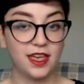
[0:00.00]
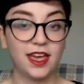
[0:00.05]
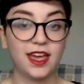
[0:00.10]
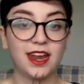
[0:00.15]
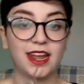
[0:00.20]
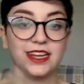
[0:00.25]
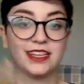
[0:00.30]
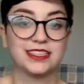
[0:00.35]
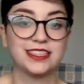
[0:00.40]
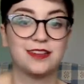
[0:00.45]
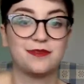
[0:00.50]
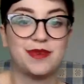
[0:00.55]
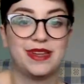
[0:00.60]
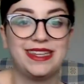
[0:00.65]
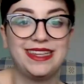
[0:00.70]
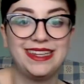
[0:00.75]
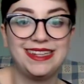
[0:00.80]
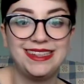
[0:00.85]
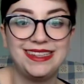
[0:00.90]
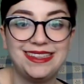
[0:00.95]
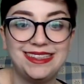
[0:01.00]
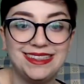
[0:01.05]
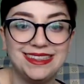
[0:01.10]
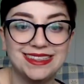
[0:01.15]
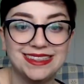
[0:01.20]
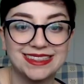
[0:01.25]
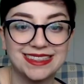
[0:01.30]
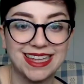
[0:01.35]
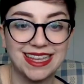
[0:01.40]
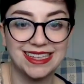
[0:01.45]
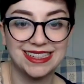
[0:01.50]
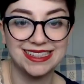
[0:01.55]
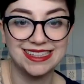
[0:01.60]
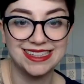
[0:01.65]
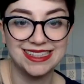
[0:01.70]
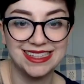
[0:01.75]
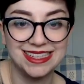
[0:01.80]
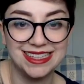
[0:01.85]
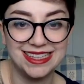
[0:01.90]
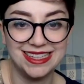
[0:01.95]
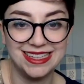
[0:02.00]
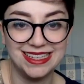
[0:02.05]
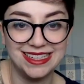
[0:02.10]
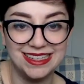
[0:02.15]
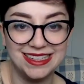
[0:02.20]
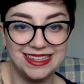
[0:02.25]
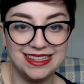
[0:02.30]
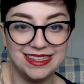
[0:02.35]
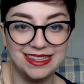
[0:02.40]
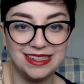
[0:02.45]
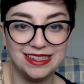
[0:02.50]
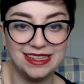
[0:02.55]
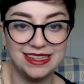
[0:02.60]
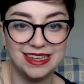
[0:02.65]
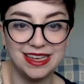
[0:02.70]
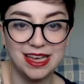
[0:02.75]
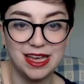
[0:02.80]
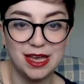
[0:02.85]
And I just have my little skeleton key,